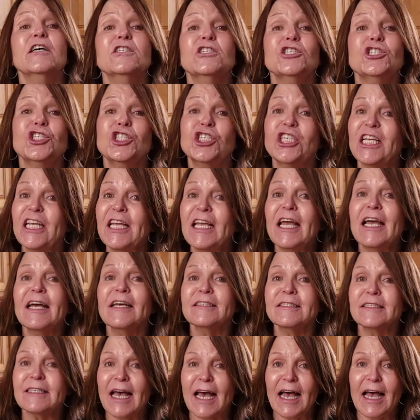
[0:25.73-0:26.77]
she
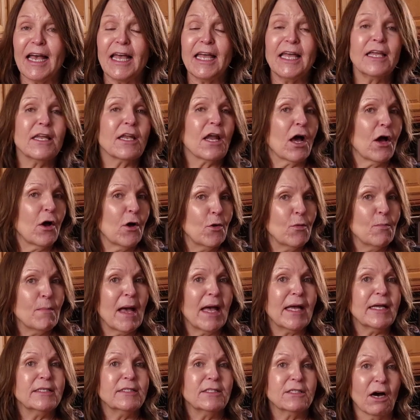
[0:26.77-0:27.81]
has ate
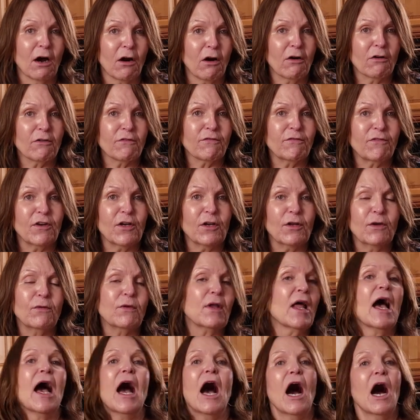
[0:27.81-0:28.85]
homemade dog food.
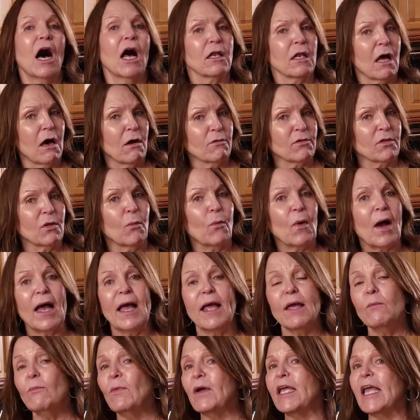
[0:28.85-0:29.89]
Along the
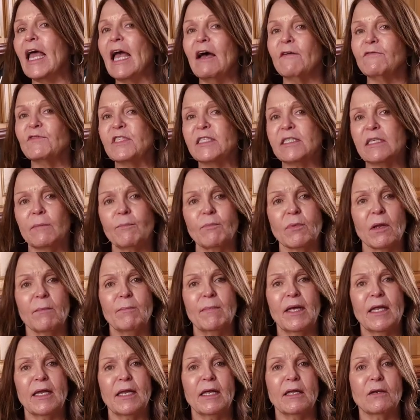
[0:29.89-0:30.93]
way, we have
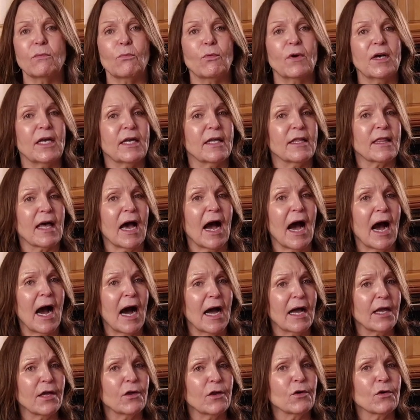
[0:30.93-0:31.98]
supplemented with
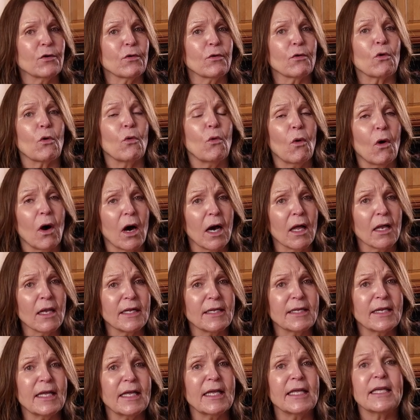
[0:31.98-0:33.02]
higher
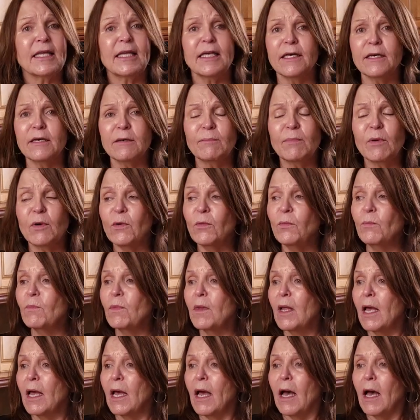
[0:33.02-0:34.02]
quality kibble.